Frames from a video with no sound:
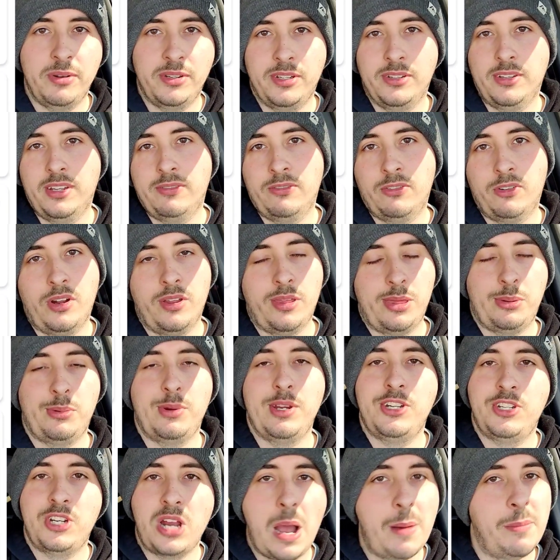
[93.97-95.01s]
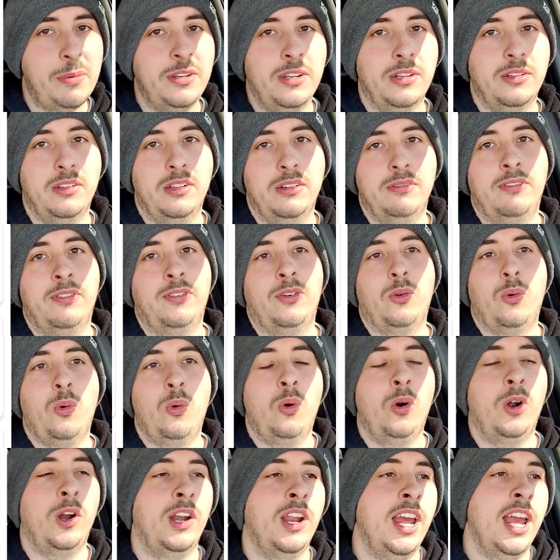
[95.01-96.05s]
and deliver, a 3 shop and deliver,
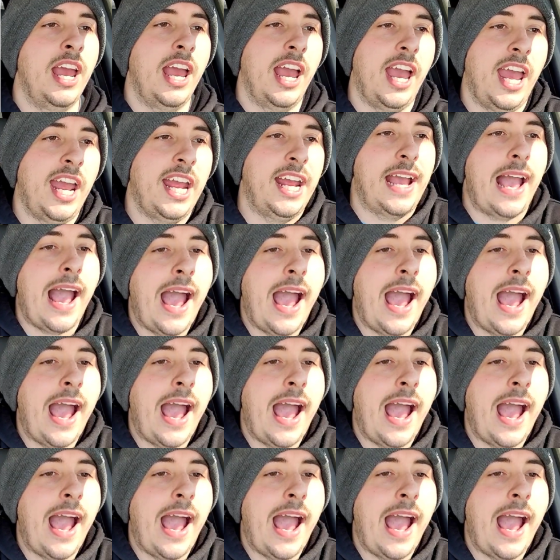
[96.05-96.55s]
or hey,